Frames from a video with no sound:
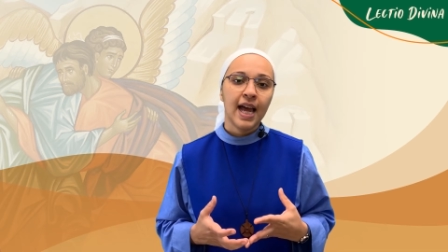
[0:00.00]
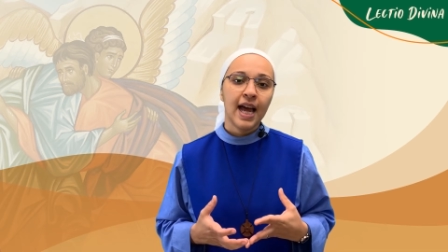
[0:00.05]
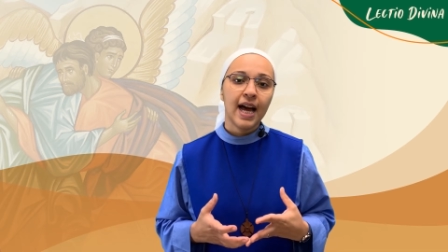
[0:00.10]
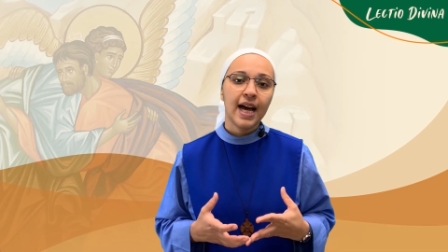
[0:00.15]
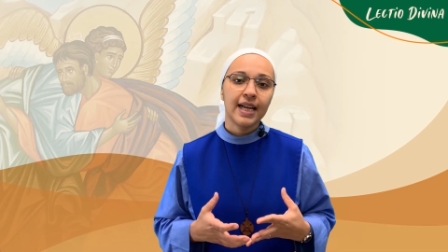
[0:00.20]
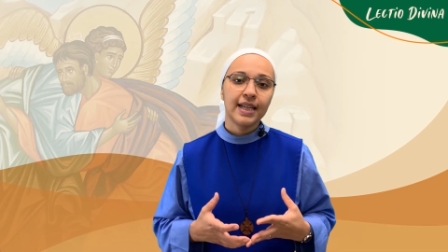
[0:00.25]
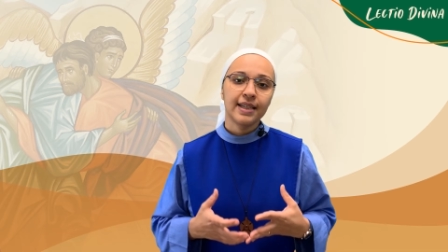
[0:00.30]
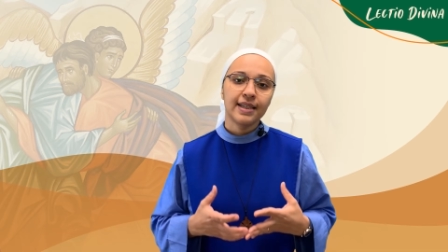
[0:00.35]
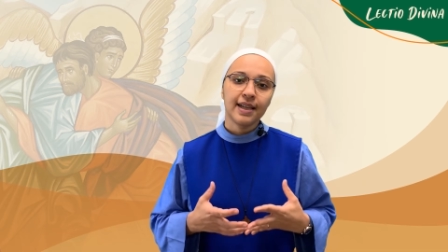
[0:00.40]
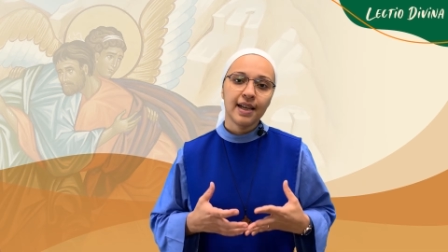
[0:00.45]

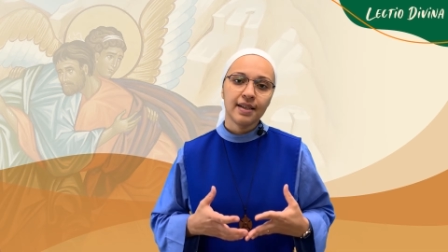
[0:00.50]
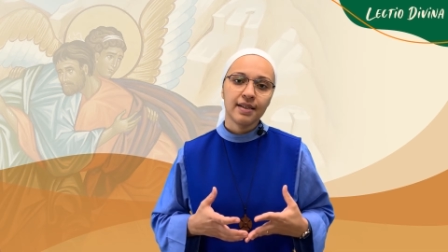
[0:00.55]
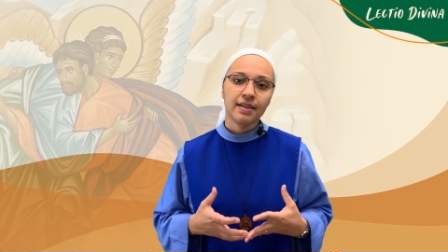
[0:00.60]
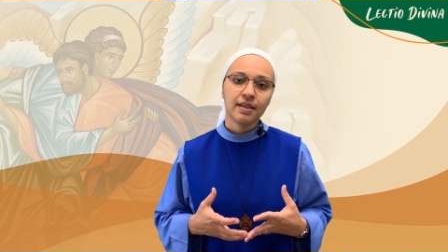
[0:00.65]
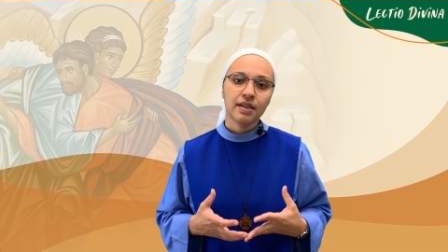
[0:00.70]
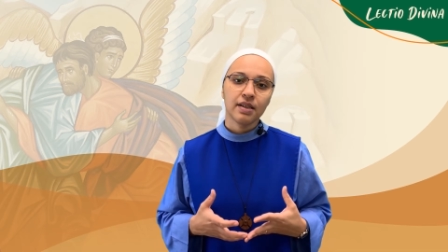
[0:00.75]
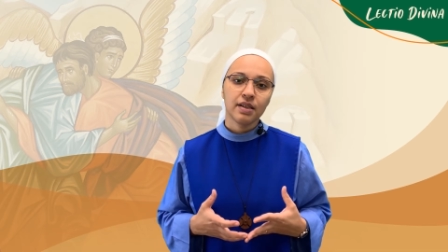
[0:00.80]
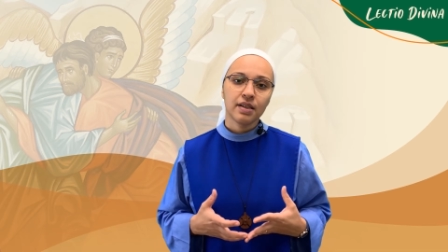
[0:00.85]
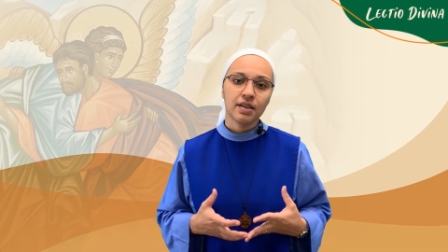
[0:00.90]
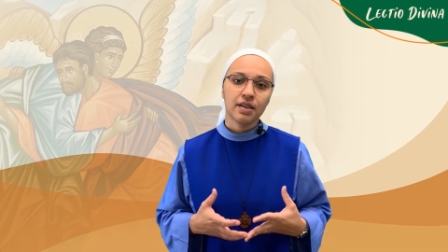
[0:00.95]
and sets
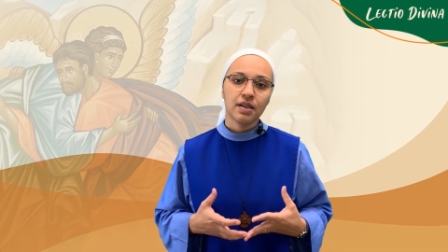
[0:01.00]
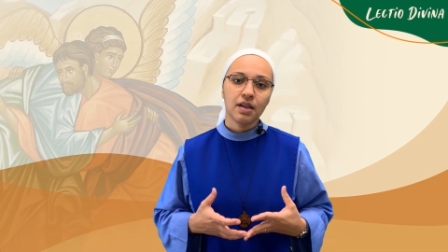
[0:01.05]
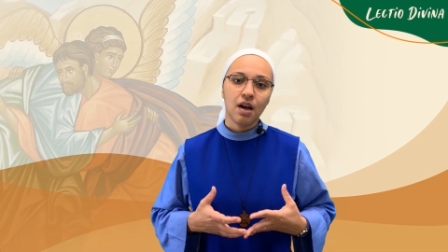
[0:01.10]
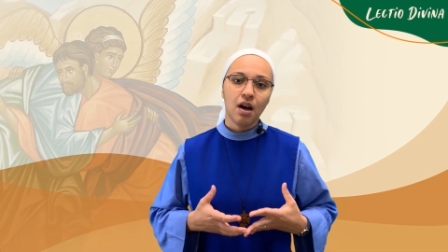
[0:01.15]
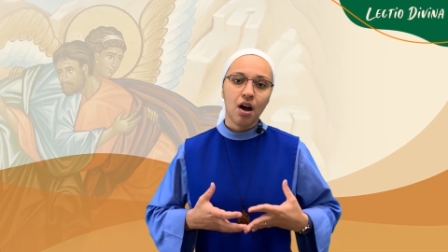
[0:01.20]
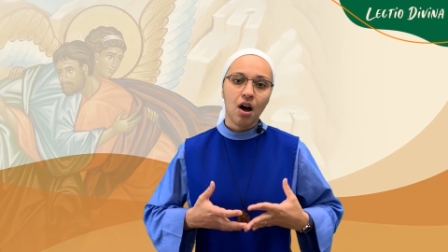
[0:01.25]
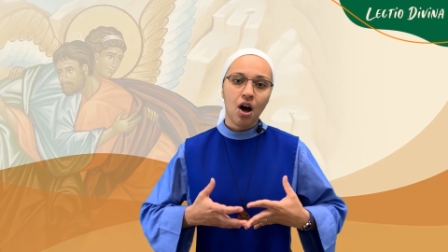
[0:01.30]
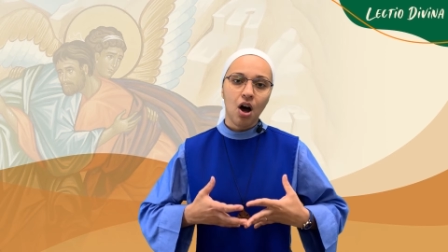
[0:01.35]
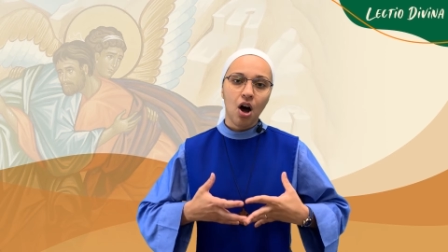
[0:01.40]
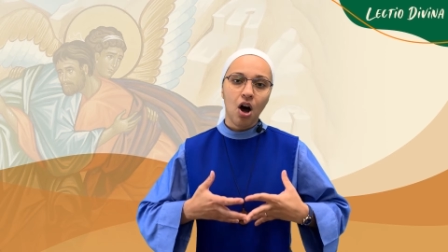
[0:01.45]
us
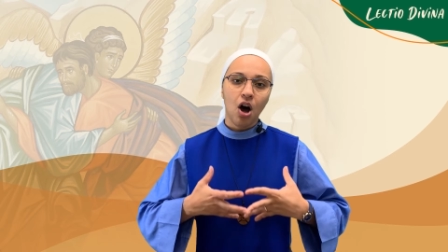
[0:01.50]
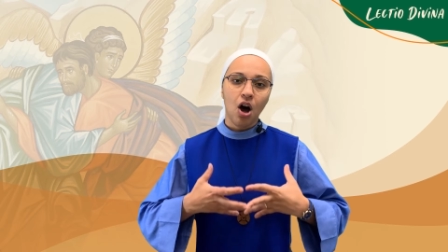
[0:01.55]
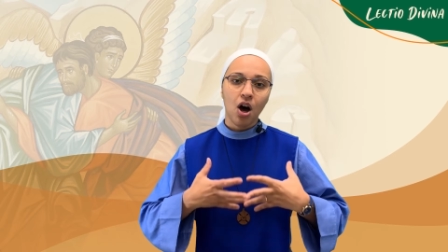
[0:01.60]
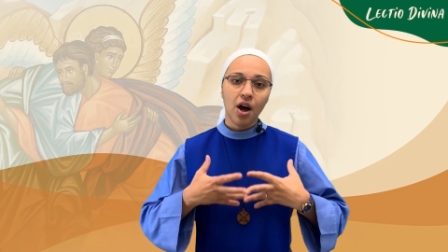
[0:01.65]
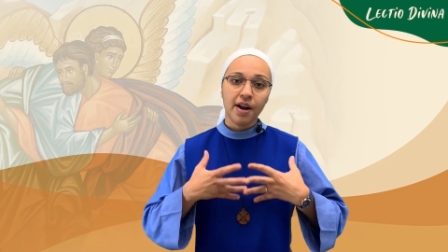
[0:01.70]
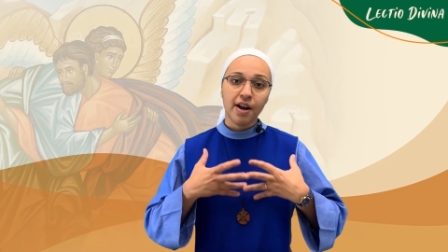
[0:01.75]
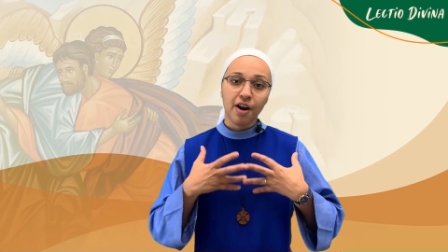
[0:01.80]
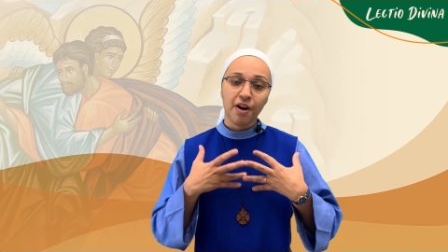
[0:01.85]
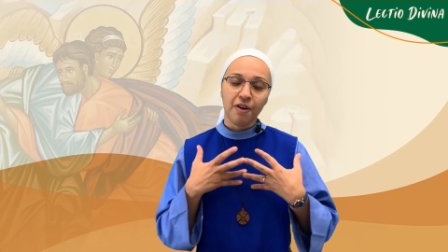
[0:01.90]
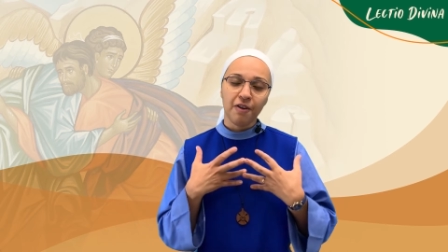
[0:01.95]

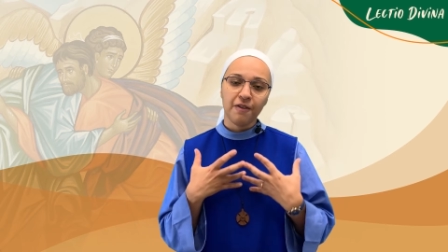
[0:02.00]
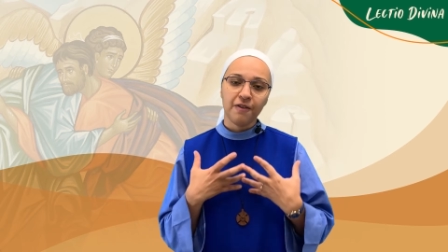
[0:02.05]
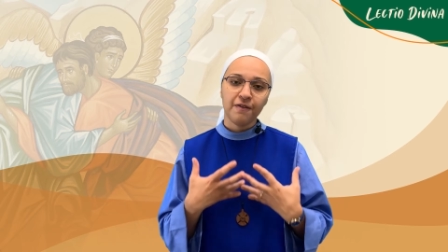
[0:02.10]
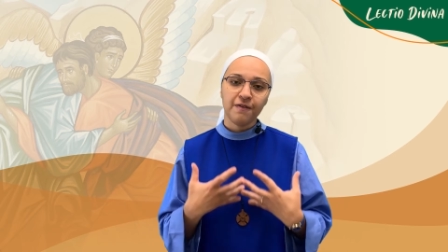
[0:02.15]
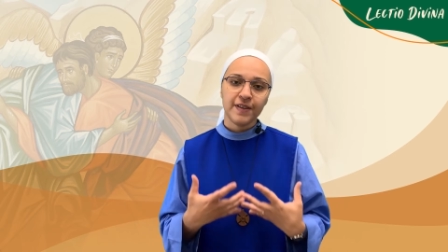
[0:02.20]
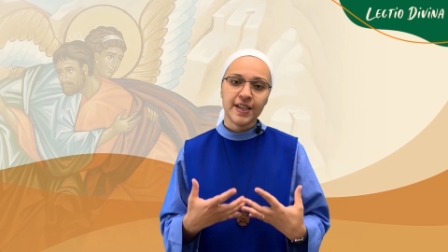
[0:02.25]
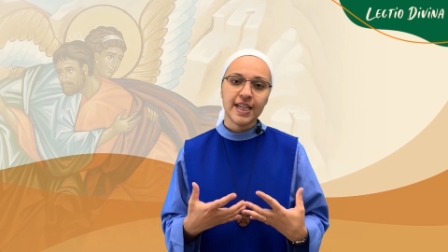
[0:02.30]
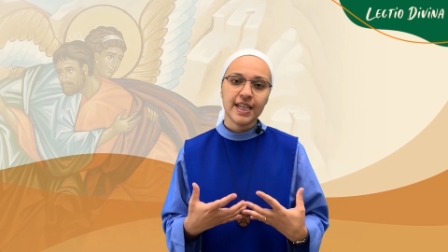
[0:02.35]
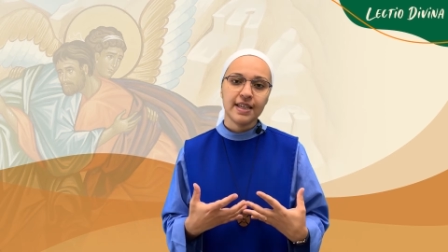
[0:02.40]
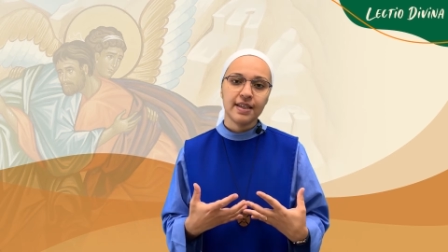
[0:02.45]
on our
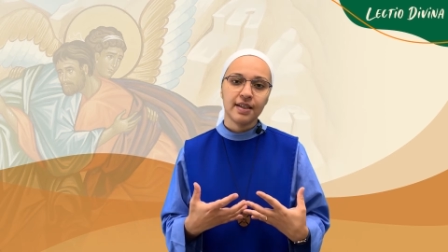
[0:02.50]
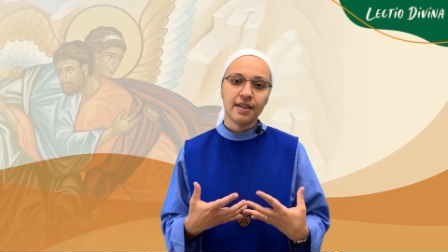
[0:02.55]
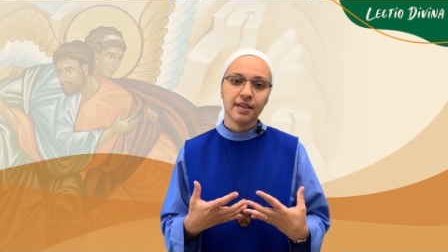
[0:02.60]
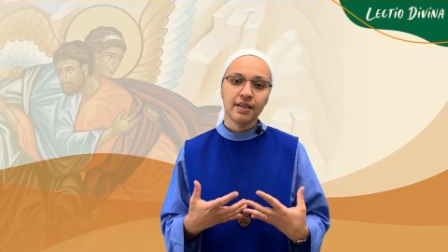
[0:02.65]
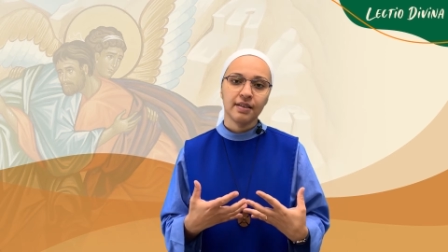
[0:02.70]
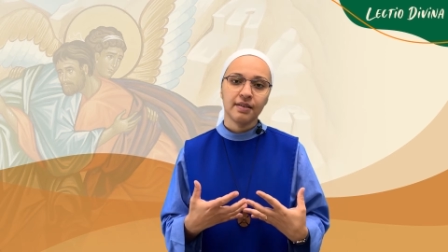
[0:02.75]
feet,